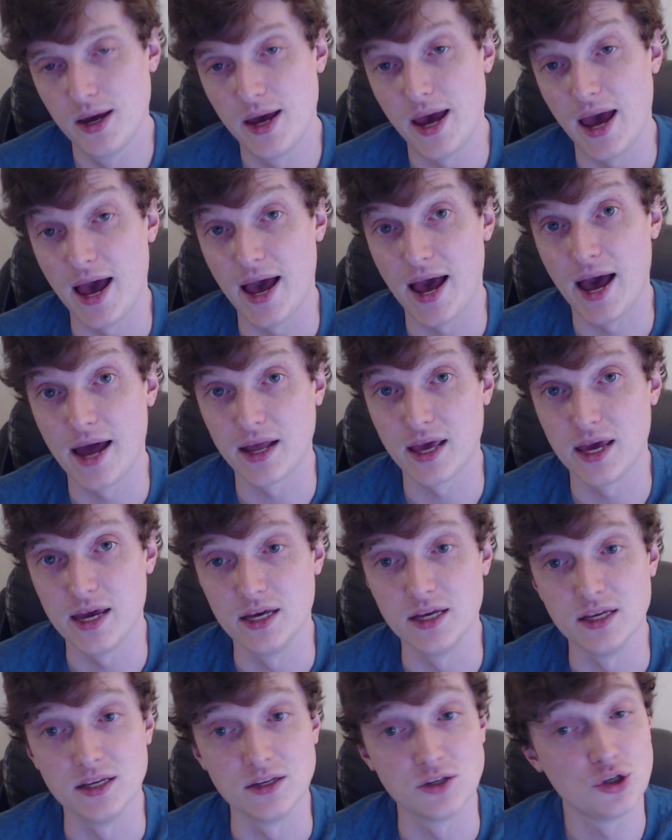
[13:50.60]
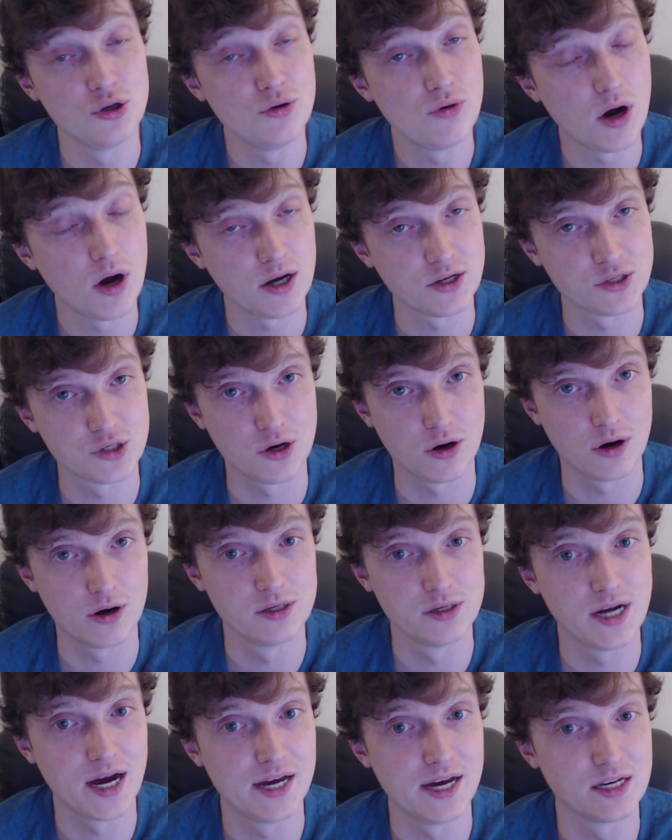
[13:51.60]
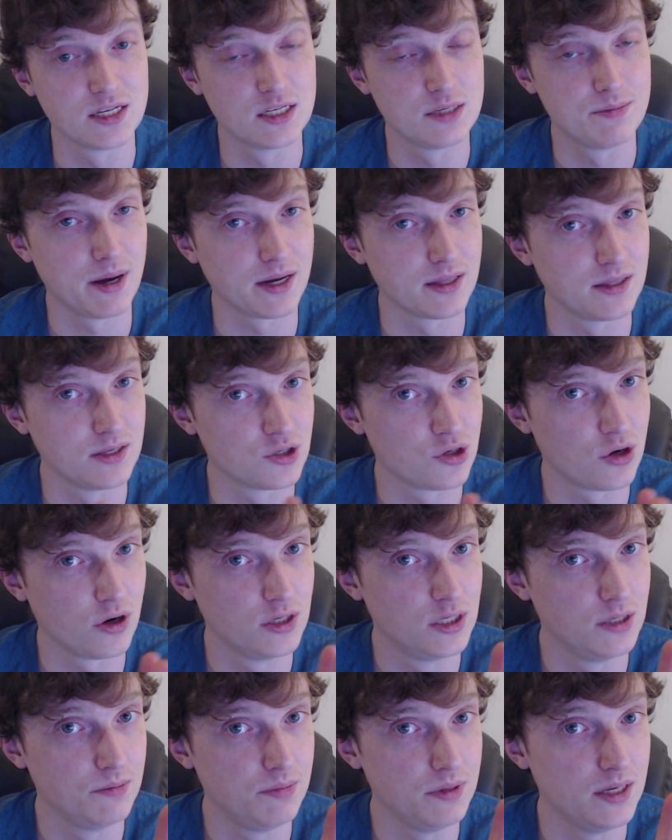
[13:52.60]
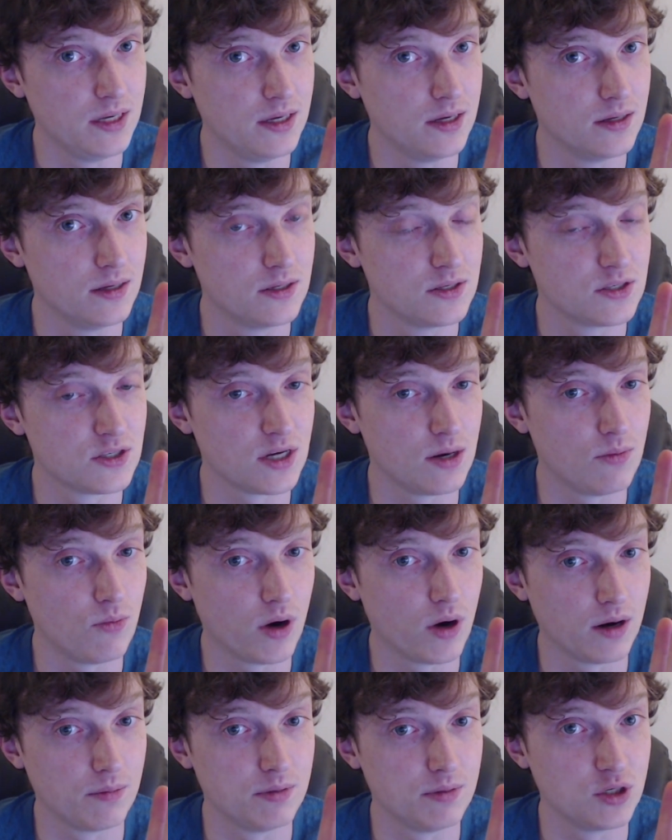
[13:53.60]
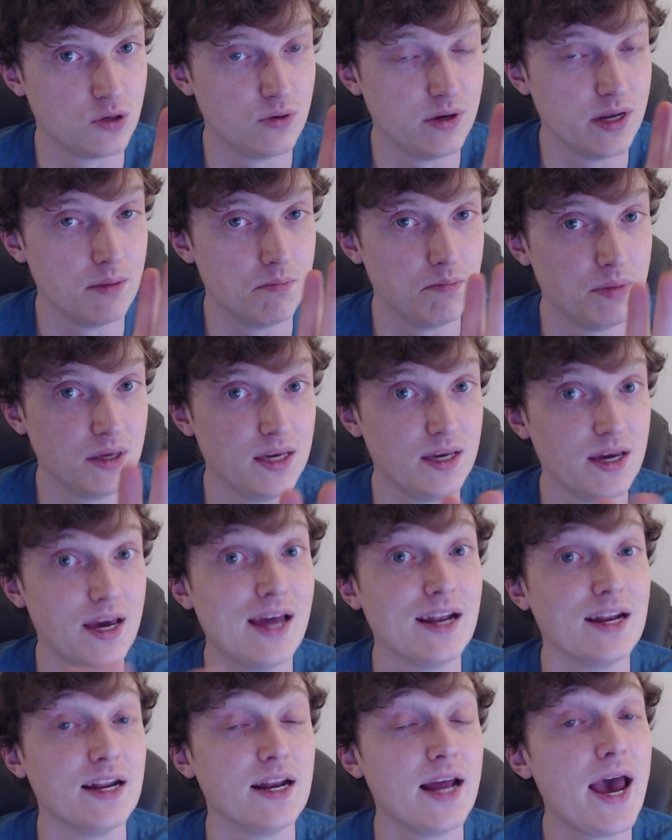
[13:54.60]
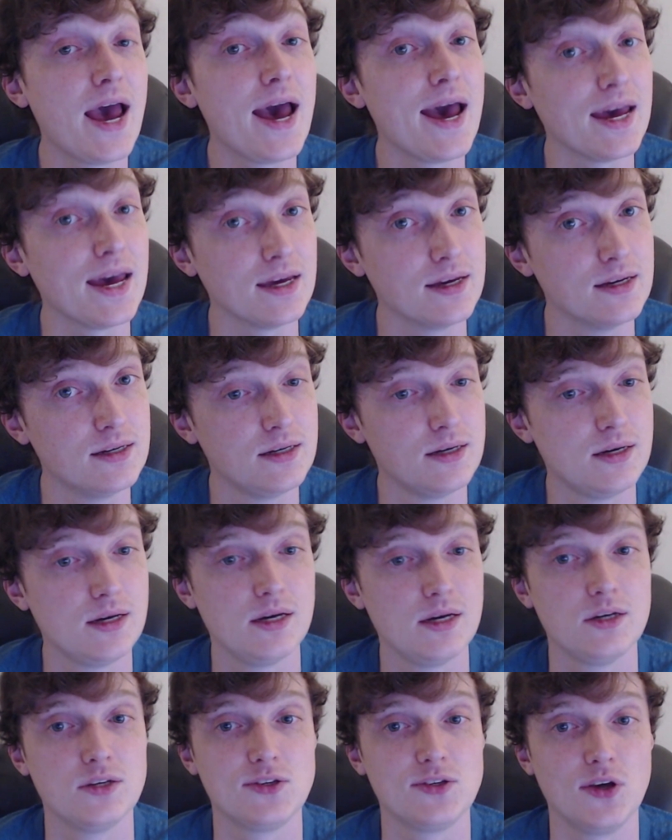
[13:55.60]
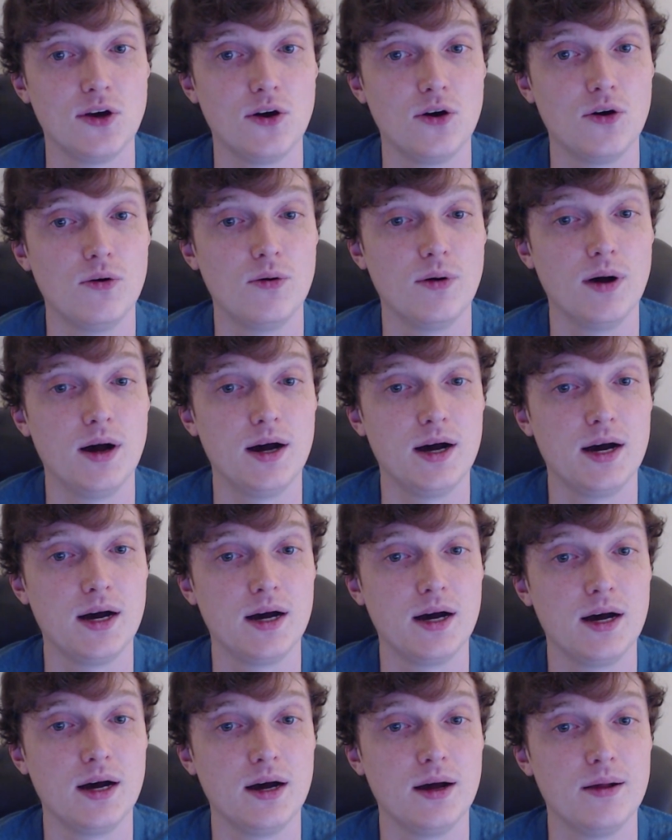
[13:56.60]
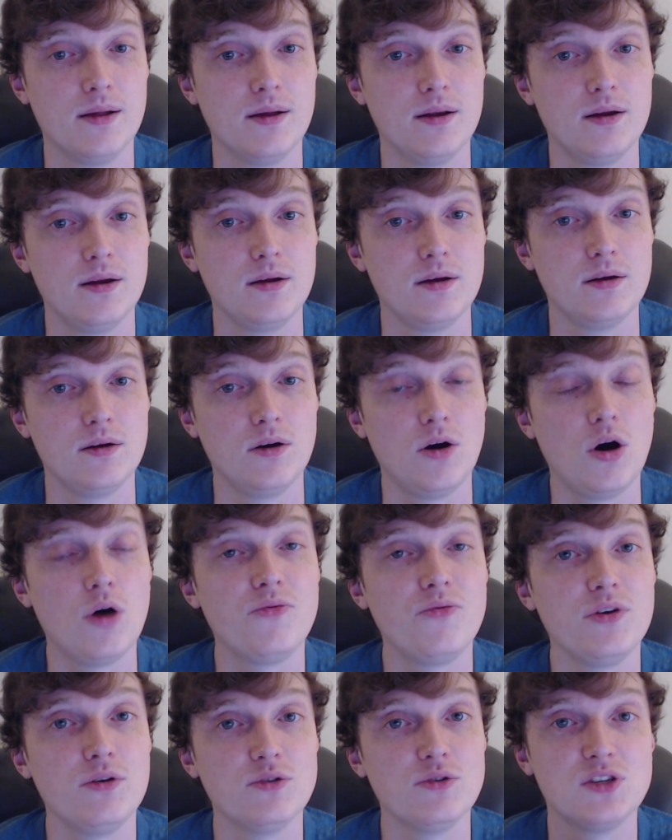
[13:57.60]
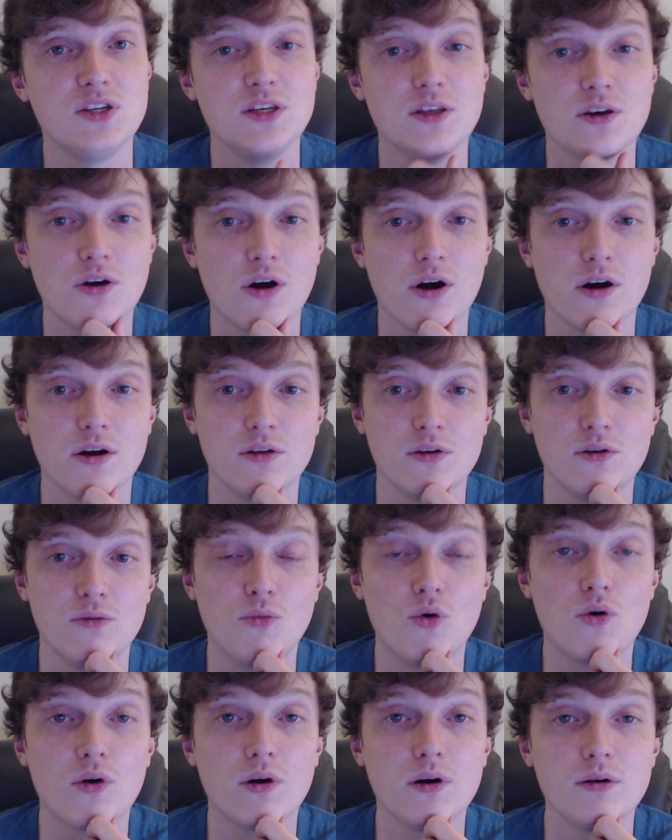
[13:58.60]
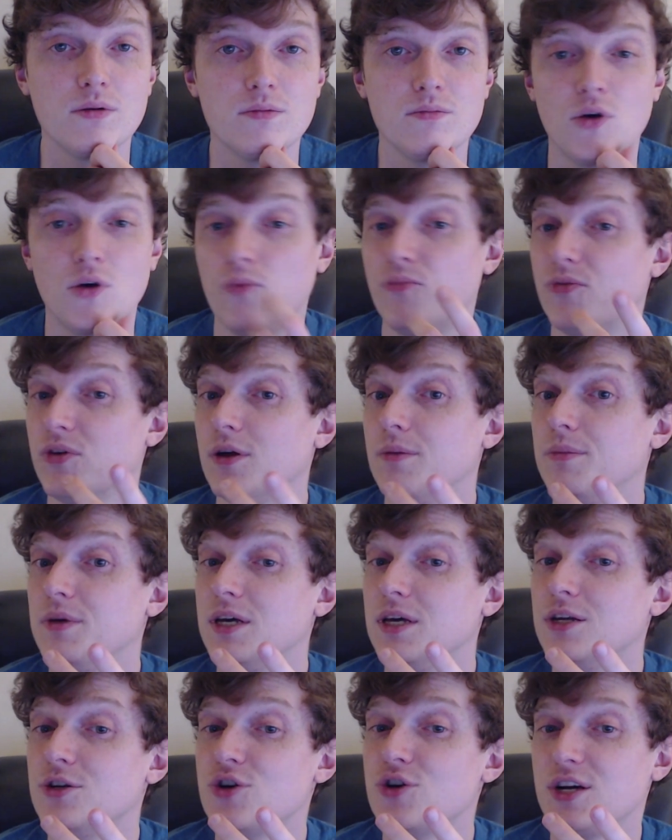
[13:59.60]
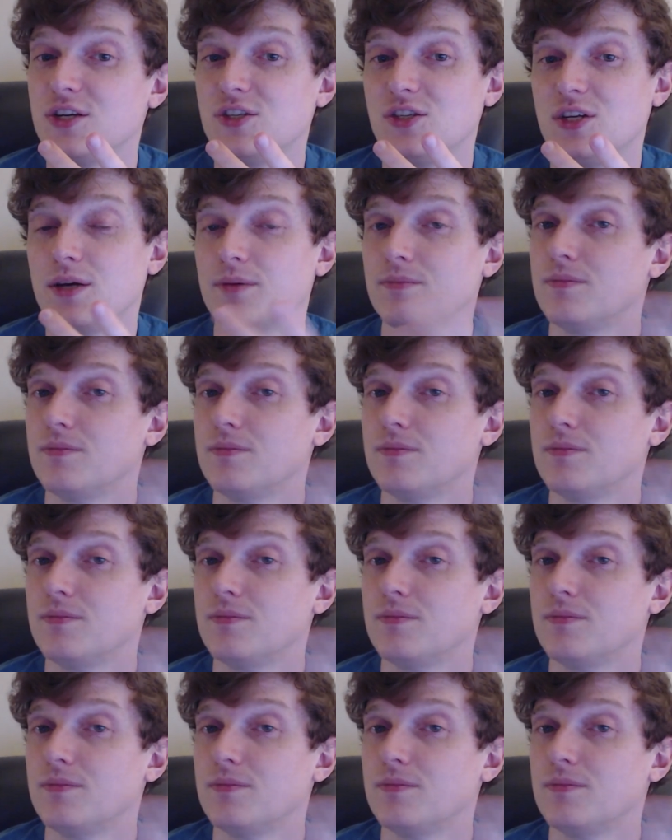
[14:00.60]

At a 2-cost card, I expect this card to be somewhere between a B and an A. So hopefully you'll see the card a little more. Hopefully it'll be interesting.